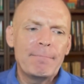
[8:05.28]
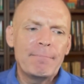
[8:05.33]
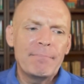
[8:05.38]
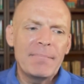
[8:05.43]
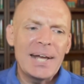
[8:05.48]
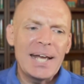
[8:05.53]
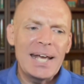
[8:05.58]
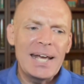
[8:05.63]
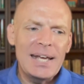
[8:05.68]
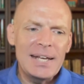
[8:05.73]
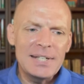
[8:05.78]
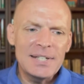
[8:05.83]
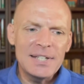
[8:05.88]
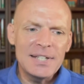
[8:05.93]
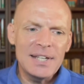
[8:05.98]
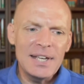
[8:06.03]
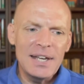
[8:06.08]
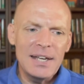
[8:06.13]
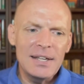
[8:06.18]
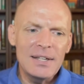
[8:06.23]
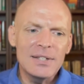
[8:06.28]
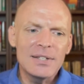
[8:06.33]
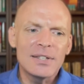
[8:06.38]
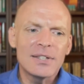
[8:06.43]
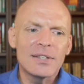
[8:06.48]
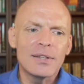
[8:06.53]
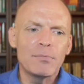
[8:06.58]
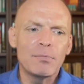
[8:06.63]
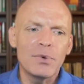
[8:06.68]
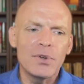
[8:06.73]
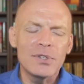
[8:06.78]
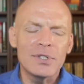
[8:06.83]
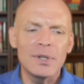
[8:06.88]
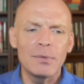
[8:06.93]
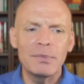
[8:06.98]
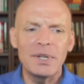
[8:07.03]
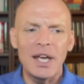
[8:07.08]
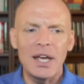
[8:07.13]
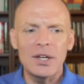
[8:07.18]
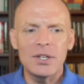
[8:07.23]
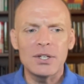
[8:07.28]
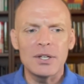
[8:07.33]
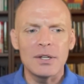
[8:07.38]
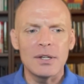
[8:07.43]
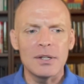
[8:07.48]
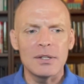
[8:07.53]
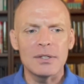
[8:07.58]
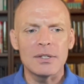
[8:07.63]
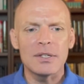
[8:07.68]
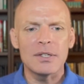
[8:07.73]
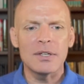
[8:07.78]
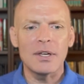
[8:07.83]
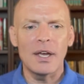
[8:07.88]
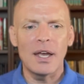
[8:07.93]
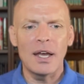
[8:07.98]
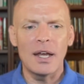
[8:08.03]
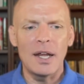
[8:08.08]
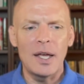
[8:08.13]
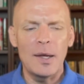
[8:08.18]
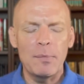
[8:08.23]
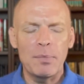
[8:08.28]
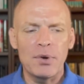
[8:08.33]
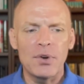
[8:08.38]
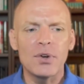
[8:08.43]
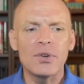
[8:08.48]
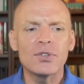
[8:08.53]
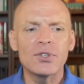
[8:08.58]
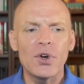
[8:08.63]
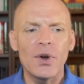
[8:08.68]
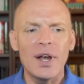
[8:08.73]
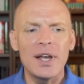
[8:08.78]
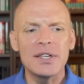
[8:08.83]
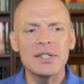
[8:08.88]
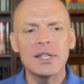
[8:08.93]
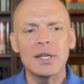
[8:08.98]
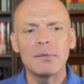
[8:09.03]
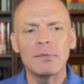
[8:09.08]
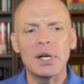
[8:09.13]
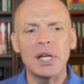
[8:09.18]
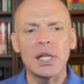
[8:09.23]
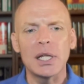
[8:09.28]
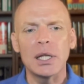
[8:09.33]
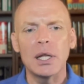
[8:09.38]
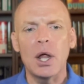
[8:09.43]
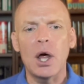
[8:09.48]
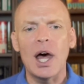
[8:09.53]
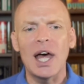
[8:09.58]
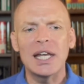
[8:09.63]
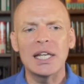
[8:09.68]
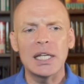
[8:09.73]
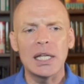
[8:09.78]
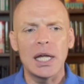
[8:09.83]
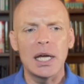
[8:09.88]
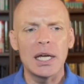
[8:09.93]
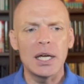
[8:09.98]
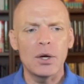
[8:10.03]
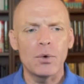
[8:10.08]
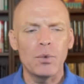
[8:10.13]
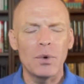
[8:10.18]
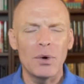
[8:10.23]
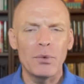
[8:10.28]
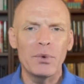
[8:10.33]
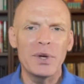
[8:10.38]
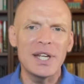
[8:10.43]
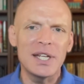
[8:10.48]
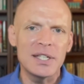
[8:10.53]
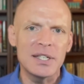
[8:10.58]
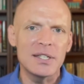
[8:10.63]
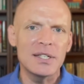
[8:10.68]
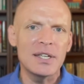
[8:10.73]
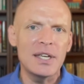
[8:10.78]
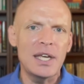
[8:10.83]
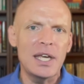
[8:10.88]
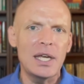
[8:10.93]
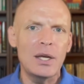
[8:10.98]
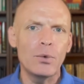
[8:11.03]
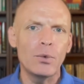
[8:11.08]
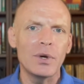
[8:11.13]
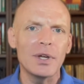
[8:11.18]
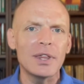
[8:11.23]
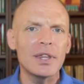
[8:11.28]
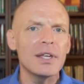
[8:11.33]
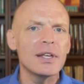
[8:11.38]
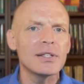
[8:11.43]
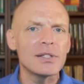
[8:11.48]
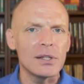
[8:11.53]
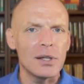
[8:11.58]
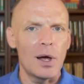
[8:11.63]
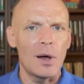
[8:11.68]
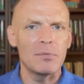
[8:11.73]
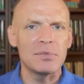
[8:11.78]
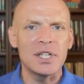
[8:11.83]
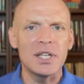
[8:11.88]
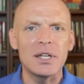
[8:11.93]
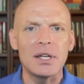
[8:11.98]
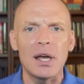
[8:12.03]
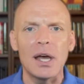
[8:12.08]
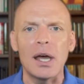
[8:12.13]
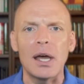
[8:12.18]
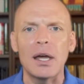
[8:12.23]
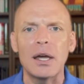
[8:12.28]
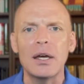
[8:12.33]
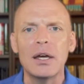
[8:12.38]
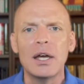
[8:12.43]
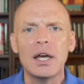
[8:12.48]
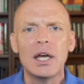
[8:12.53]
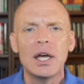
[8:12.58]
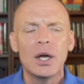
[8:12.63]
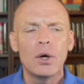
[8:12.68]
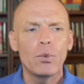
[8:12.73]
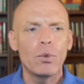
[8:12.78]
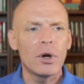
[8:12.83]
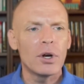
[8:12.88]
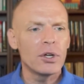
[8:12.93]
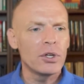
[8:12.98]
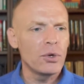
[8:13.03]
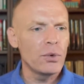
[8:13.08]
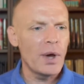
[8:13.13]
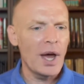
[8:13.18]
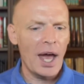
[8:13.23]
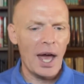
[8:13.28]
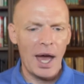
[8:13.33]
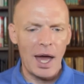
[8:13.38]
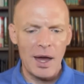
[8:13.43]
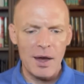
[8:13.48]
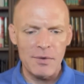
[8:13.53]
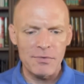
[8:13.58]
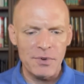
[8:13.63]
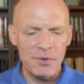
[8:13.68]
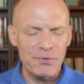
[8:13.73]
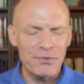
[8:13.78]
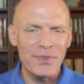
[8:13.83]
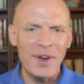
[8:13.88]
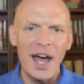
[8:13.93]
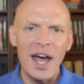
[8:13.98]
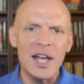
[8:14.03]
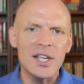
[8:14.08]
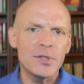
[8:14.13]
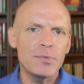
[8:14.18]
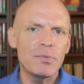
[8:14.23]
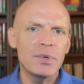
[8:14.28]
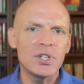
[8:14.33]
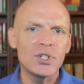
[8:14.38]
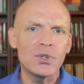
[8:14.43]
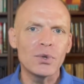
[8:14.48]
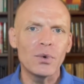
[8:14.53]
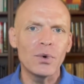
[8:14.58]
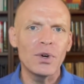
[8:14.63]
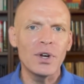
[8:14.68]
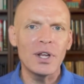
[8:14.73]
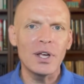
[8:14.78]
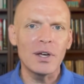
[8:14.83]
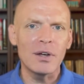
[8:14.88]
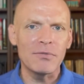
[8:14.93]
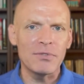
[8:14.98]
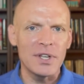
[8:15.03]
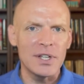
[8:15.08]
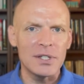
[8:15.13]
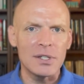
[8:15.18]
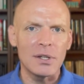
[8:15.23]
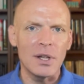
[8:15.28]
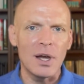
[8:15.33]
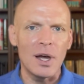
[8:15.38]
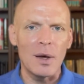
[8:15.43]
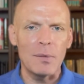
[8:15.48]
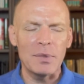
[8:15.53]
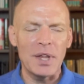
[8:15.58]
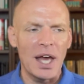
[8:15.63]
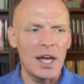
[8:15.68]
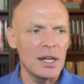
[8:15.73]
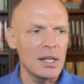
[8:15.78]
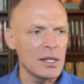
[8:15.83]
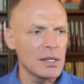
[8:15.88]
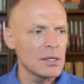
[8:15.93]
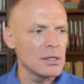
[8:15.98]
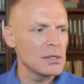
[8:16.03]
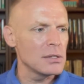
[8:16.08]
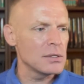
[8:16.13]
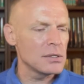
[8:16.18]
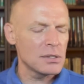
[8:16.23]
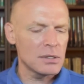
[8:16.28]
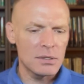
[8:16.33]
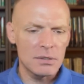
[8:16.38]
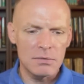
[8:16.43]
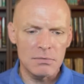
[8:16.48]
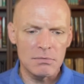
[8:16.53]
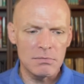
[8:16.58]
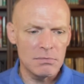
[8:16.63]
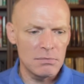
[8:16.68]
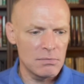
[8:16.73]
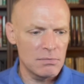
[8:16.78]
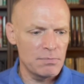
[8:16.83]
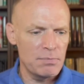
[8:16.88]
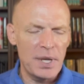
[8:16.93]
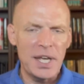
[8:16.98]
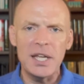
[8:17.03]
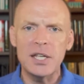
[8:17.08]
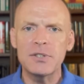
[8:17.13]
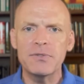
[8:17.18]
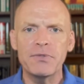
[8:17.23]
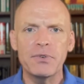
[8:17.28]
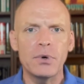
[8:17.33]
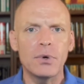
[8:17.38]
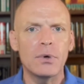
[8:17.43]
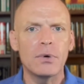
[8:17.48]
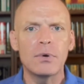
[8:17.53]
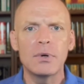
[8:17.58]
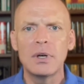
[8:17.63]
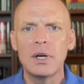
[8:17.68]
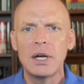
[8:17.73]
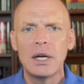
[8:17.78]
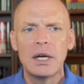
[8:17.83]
He sees the Muslim nations and he portrays them a lot like what we see with Islam today, where you have a vast majority of Islam that is peaceful,